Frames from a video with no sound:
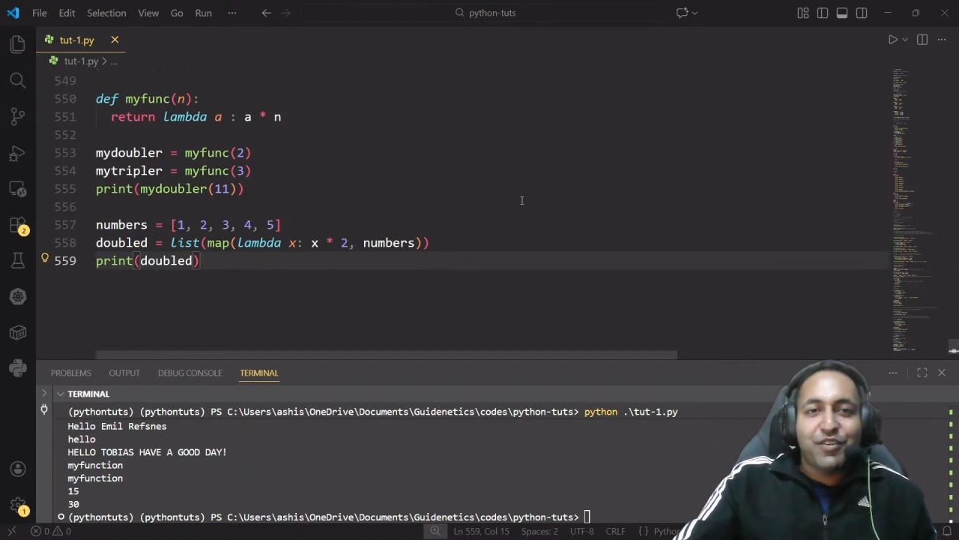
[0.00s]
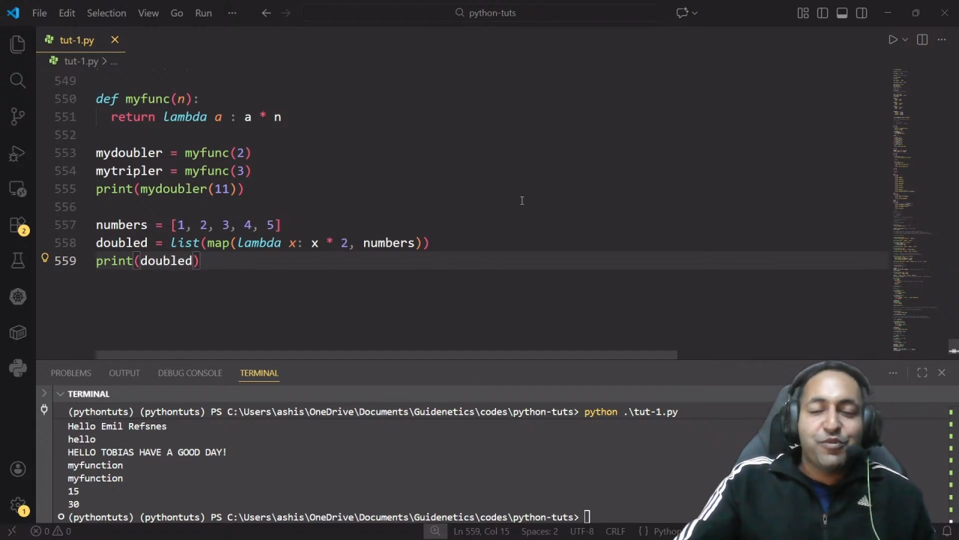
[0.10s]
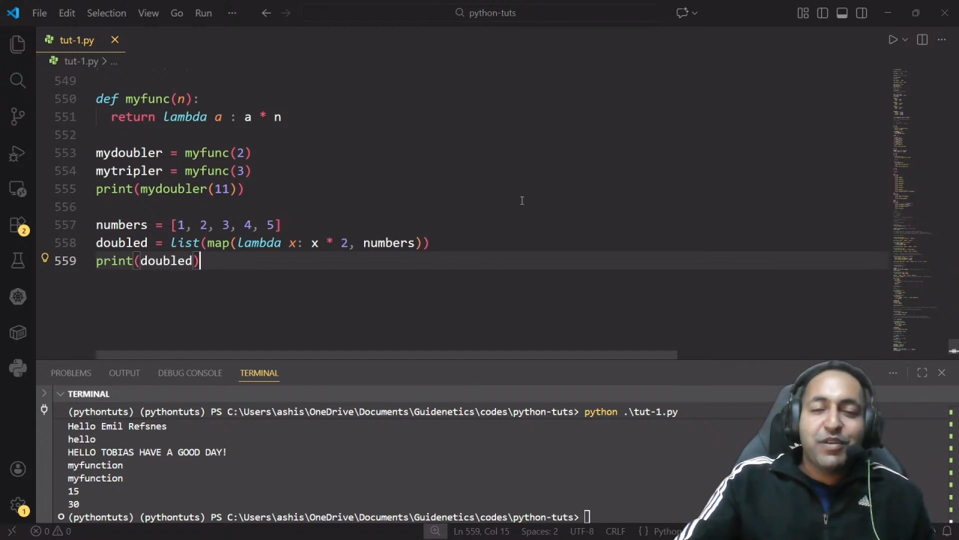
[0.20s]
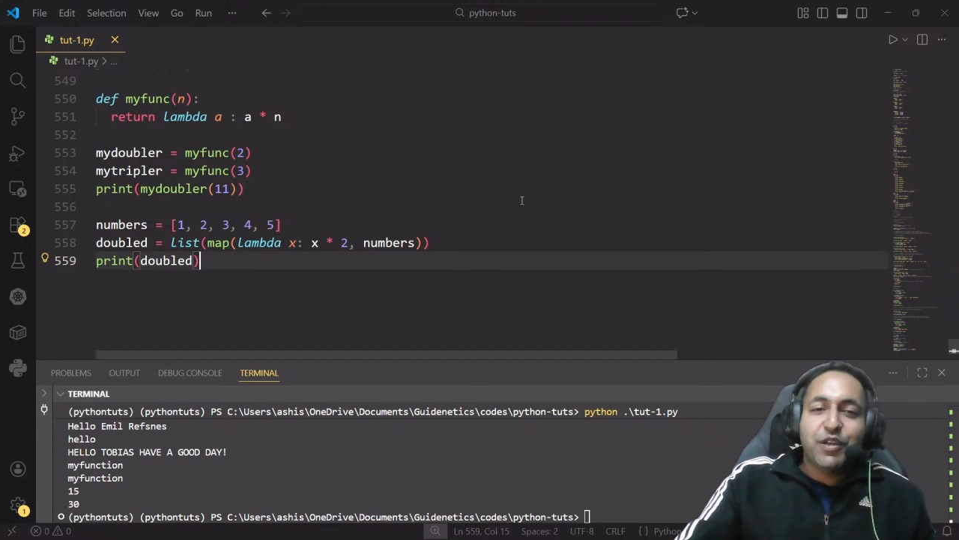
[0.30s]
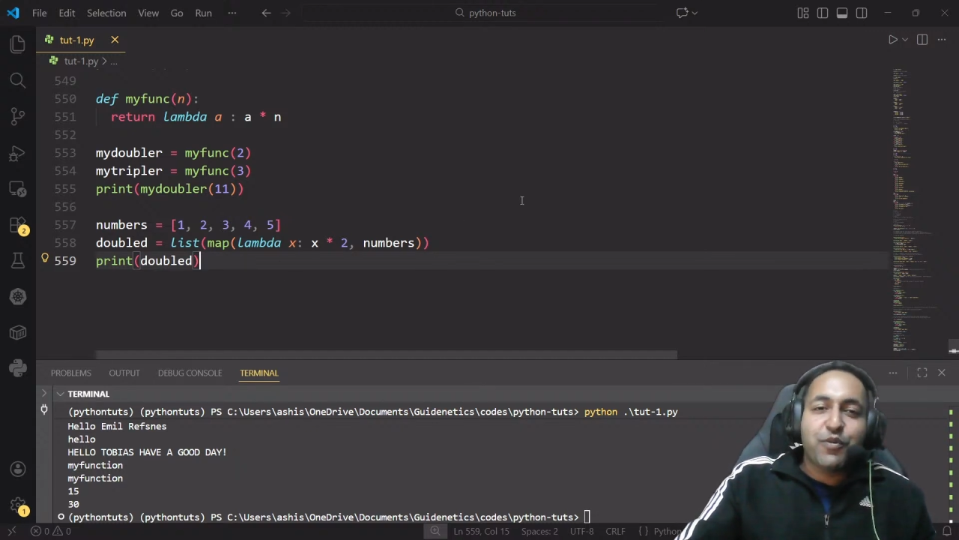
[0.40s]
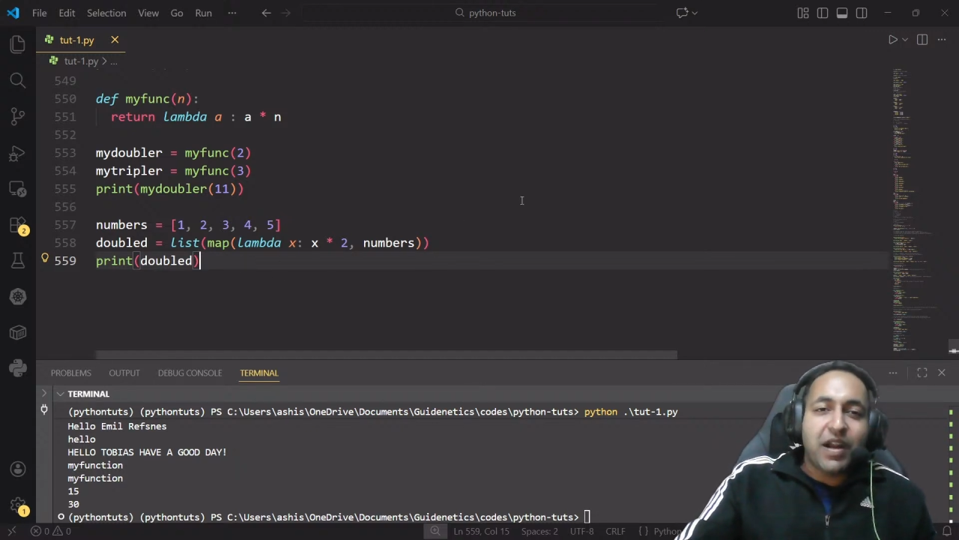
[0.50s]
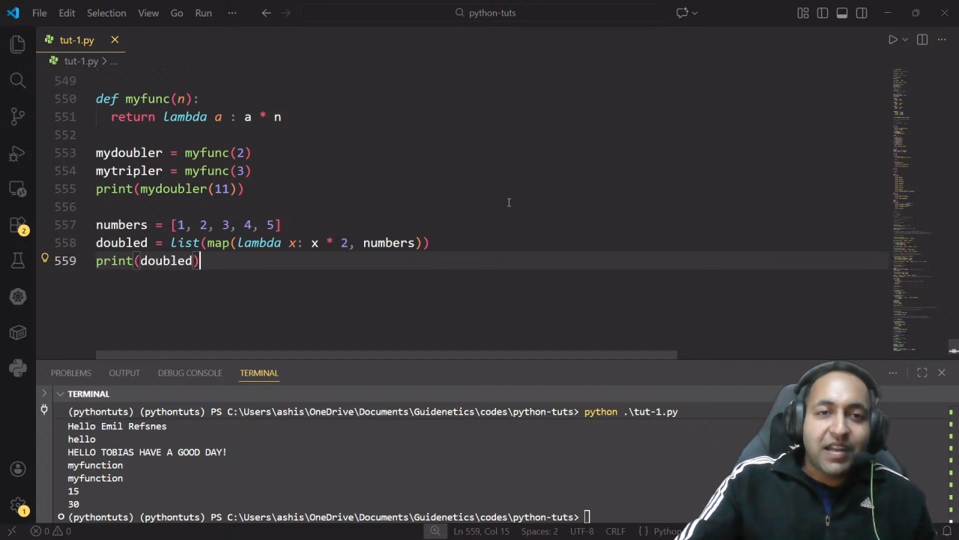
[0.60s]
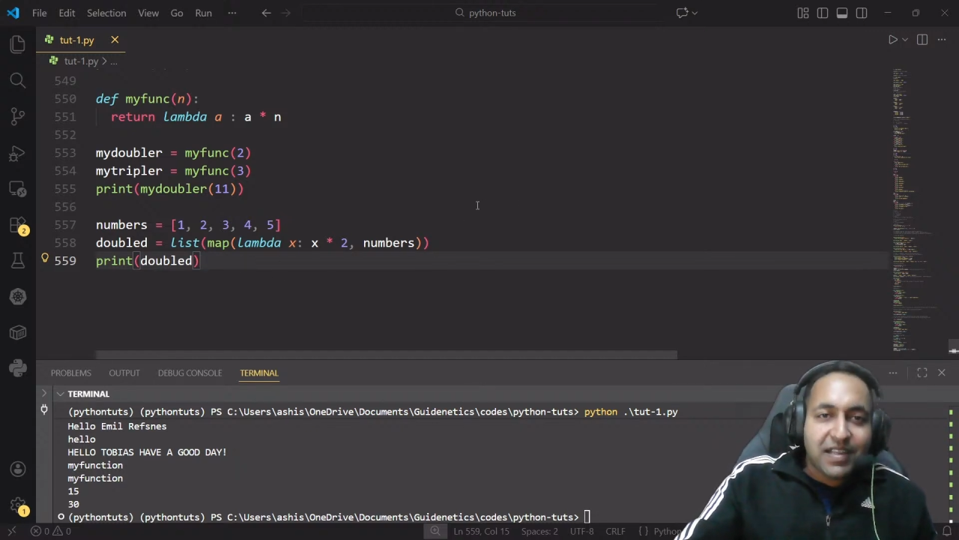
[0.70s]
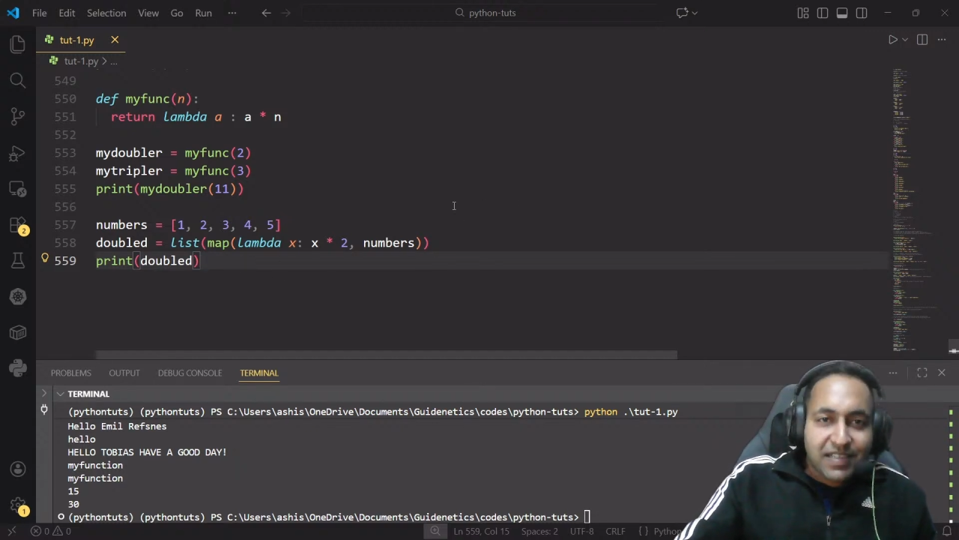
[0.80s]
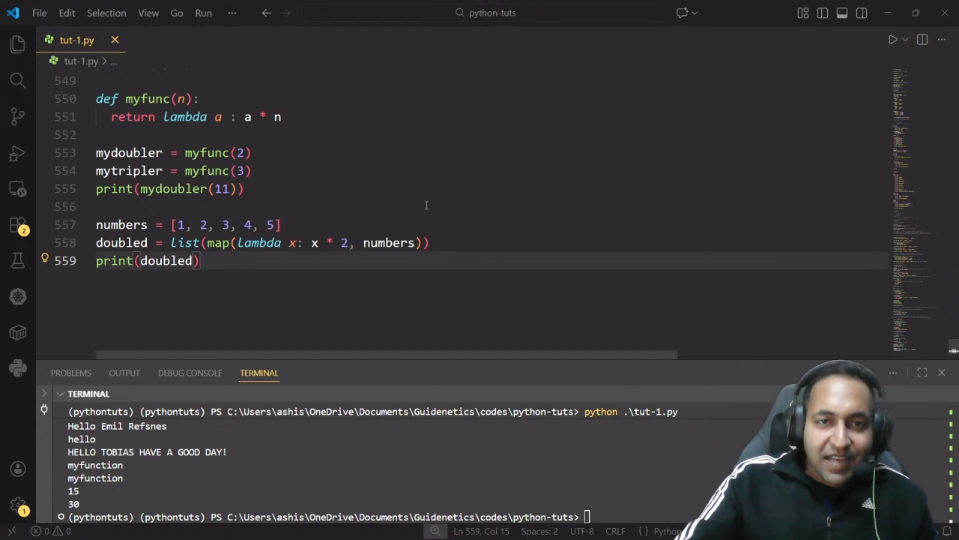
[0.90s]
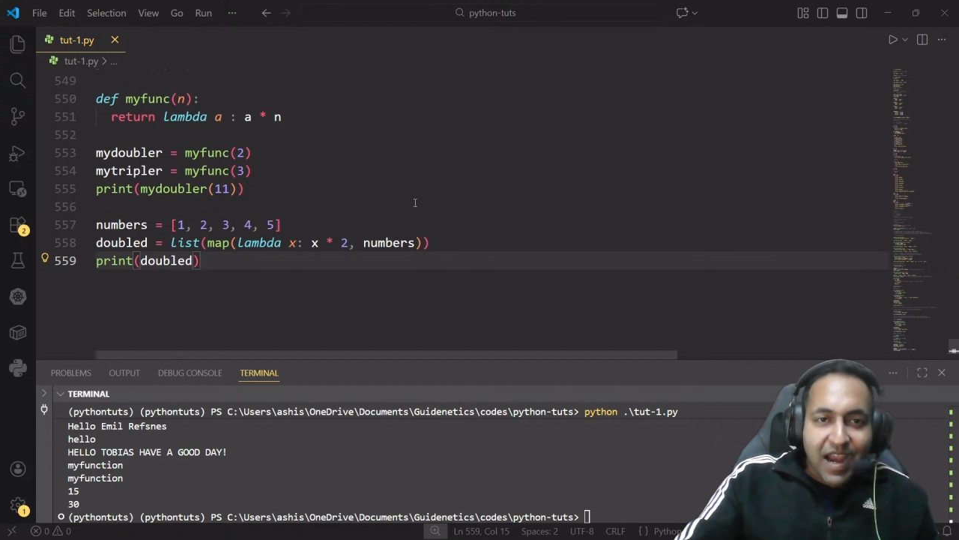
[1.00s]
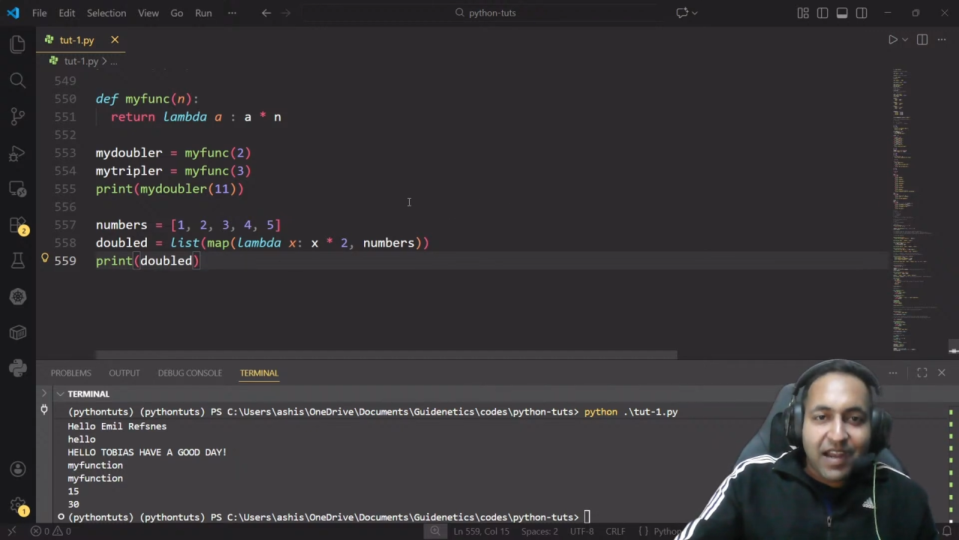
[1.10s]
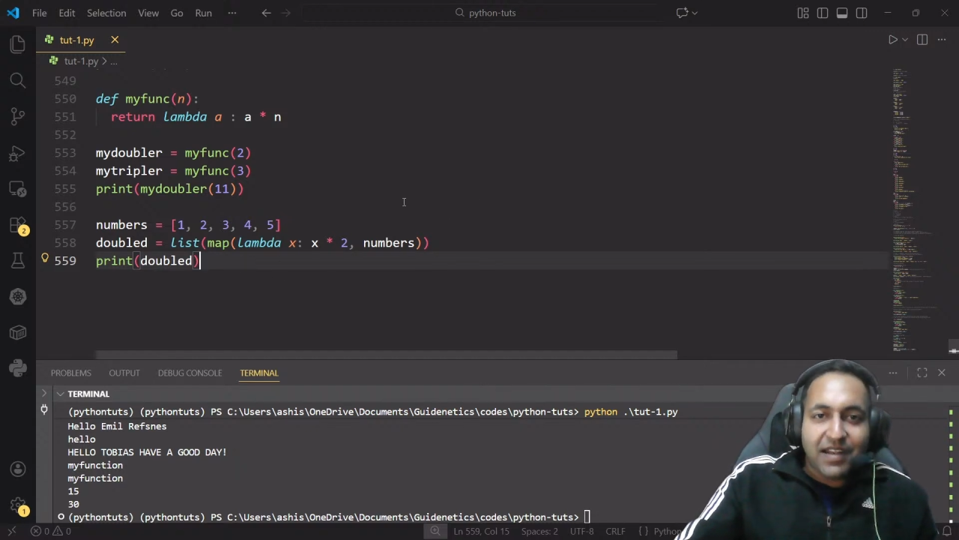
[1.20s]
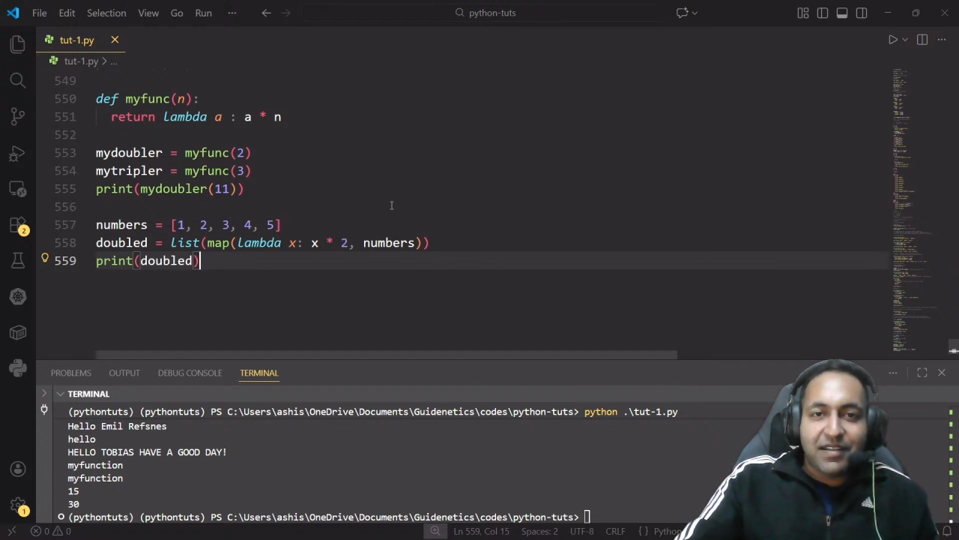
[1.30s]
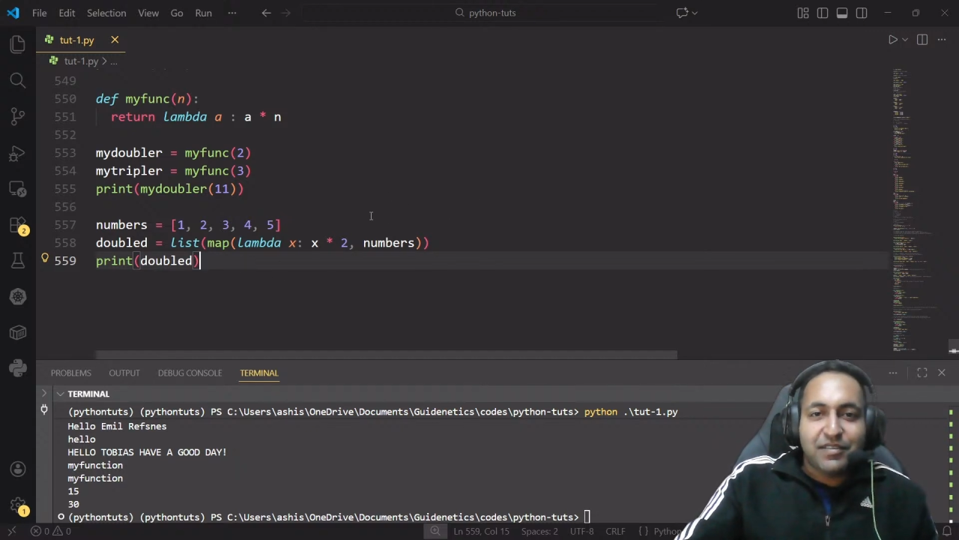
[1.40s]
you need to understand.